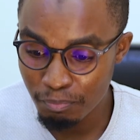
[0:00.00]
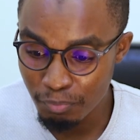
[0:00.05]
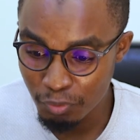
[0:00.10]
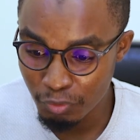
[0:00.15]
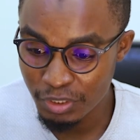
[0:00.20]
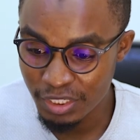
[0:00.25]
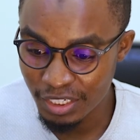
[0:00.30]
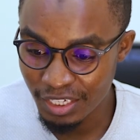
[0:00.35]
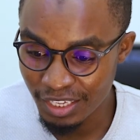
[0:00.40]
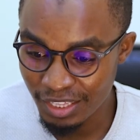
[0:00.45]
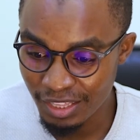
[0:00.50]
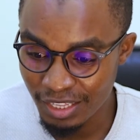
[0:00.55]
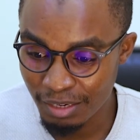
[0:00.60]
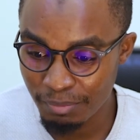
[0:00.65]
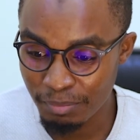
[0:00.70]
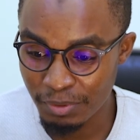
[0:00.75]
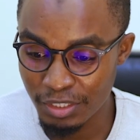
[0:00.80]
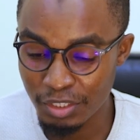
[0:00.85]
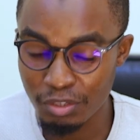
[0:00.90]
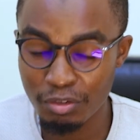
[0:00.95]
putting in
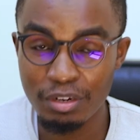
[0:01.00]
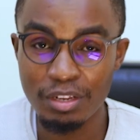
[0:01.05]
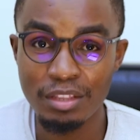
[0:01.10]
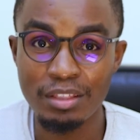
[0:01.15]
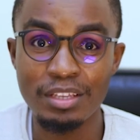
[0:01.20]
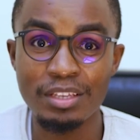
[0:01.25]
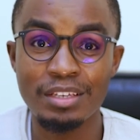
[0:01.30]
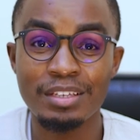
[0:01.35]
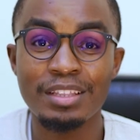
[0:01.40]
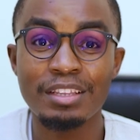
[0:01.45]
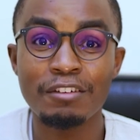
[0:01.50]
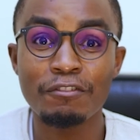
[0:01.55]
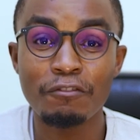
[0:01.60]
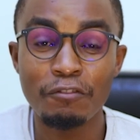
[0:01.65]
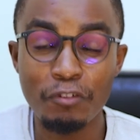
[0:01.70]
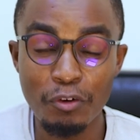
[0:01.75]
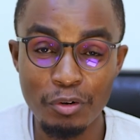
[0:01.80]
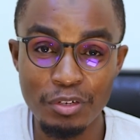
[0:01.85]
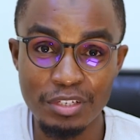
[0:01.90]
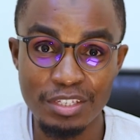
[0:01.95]
that particular thing, the
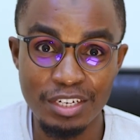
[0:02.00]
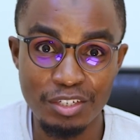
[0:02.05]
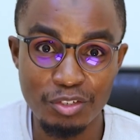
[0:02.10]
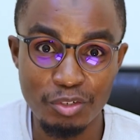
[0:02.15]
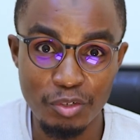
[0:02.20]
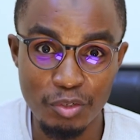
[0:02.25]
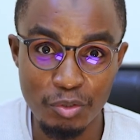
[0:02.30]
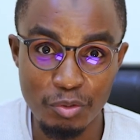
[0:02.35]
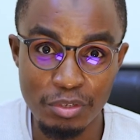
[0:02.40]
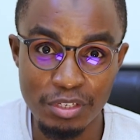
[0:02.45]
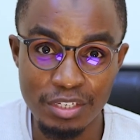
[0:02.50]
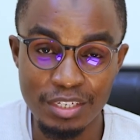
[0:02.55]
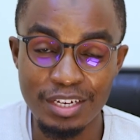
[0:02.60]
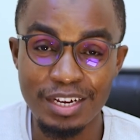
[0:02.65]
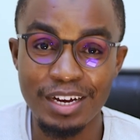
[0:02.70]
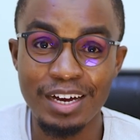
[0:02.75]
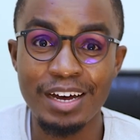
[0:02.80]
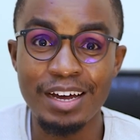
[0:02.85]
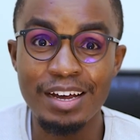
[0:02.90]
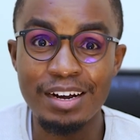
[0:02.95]
fonts that you're
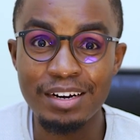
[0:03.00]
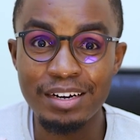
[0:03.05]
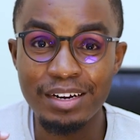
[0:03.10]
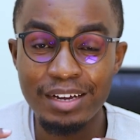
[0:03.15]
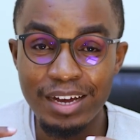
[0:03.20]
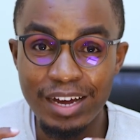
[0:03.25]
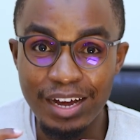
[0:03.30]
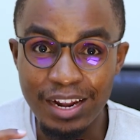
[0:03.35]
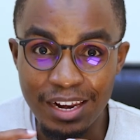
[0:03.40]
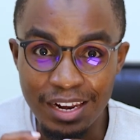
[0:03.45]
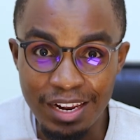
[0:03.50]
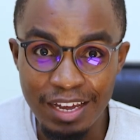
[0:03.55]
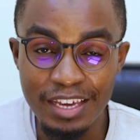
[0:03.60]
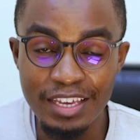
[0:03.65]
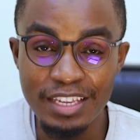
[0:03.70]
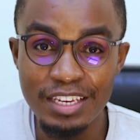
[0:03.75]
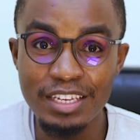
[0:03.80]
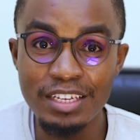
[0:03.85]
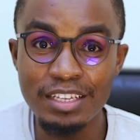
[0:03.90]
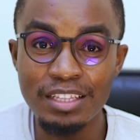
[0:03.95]
using are
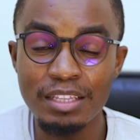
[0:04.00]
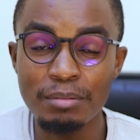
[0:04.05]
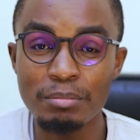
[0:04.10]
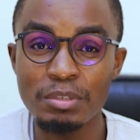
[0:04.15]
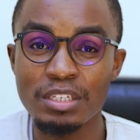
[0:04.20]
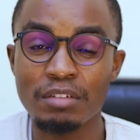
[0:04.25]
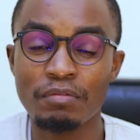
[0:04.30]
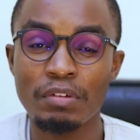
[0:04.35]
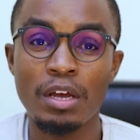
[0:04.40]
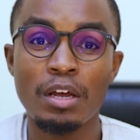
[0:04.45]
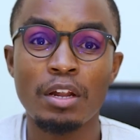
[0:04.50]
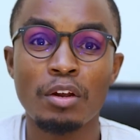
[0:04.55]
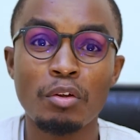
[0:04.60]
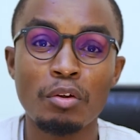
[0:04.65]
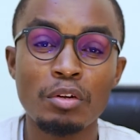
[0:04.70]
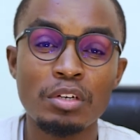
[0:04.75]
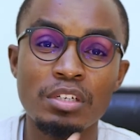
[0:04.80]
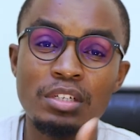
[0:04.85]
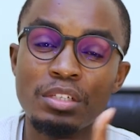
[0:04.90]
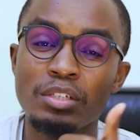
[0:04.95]
aligning themselves.
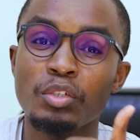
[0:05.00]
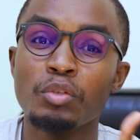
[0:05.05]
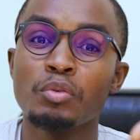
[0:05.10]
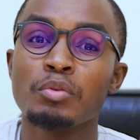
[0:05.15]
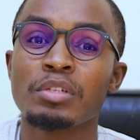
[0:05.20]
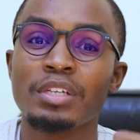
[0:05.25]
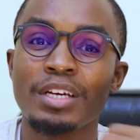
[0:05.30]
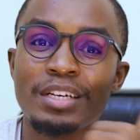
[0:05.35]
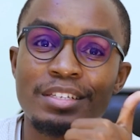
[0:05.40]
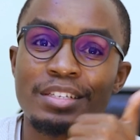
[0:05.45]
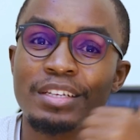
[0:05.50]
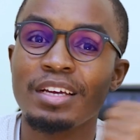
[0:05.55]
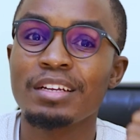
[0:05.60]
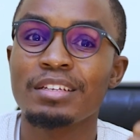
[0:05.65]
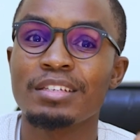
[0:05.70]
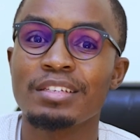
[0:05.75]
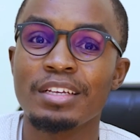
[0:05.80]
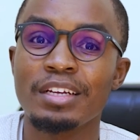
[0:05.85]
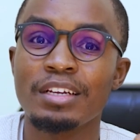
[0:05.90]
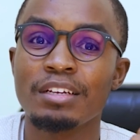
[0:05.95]
Don't use a
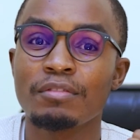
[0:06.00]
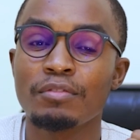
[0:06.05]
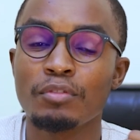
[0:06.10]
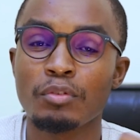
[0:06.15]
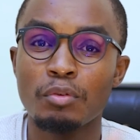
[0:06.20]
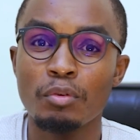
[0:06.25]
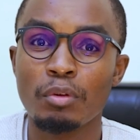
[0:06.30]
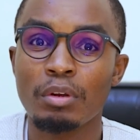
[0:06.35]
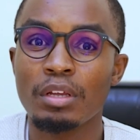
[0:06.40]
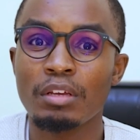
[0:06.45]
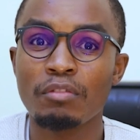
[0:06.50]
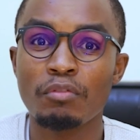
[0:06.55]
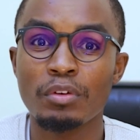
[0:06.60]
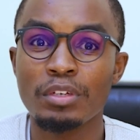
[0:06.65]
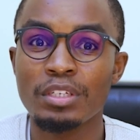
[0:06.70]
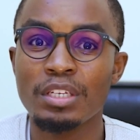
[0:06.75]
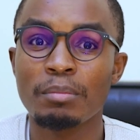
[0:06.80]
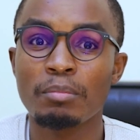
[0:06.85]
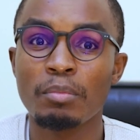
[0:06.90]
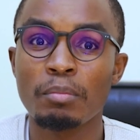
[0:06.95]
sans serif, you know, like for
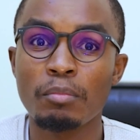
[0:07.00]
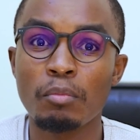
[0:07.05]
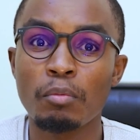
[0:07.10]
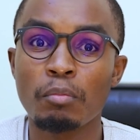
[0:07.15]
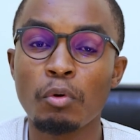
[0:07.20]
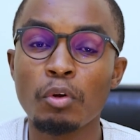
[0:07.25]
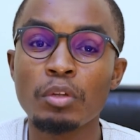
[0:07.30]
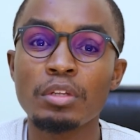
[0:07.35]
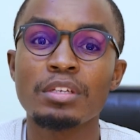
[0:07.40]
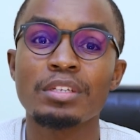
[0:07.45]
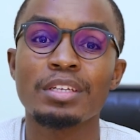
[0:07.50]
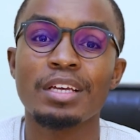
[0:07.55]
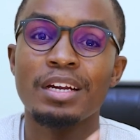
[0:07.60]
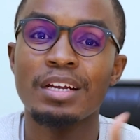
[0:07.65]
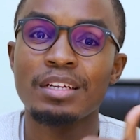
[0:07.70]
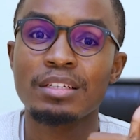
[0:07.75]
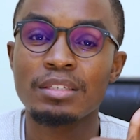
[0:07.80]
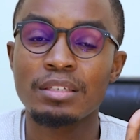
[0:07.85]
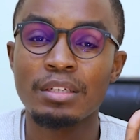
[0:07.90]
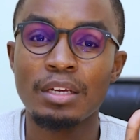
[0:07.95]
example,
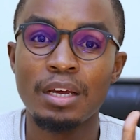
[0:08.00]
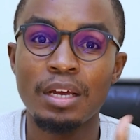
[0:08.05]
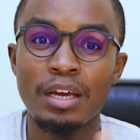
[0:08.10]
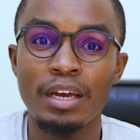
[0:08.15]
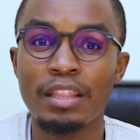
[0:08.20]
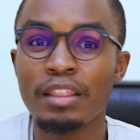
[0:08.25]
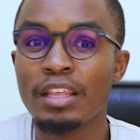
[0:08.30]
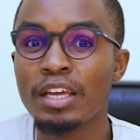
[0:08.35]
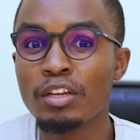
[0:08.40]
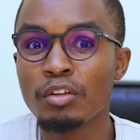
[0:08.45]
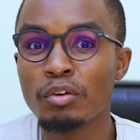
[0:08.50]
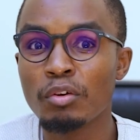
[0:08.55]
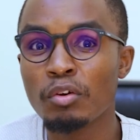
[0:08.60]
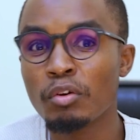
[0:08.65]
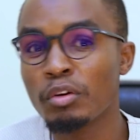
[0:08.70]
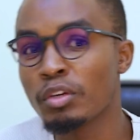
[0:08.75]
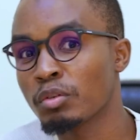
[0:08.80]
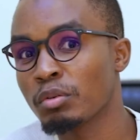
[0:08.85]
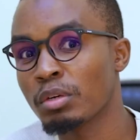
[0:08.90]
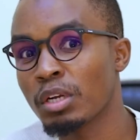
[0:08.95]
Montserrat, and then you're
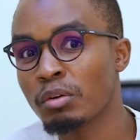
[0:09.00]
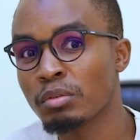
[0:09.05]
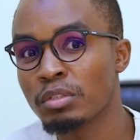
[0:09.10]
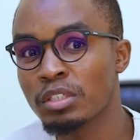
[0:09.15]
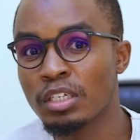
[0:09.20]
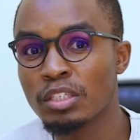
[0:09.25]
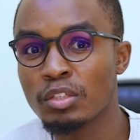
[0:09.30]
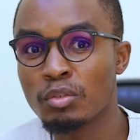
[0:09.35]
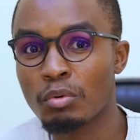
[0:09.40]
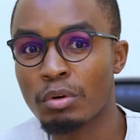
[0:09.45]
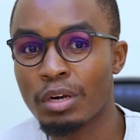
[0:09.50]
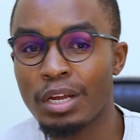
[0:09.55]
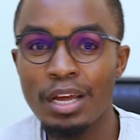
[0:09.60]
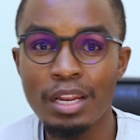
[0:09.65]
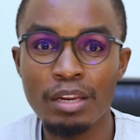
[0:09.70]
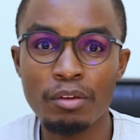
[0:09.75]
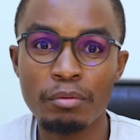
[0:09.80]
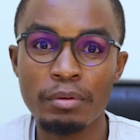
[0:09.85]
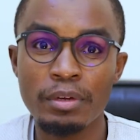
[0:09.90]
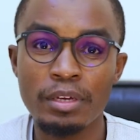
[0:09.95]
going to now change to
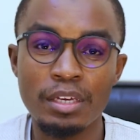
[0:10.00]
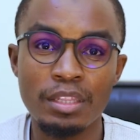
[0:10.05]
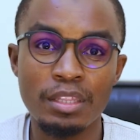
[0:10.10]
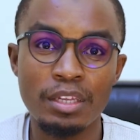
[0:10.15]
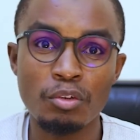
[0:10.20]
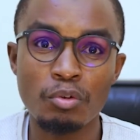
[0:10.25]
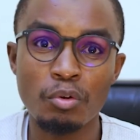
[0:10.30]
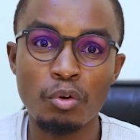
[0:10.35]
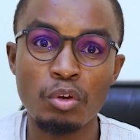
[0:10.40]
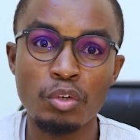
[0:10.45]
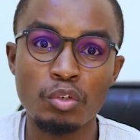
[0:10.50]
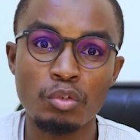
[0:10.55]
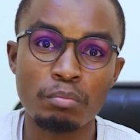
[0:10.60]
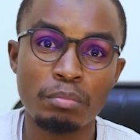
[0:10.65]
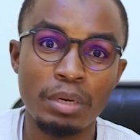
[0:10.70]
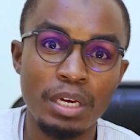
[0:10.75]
Raleway, and then you're going to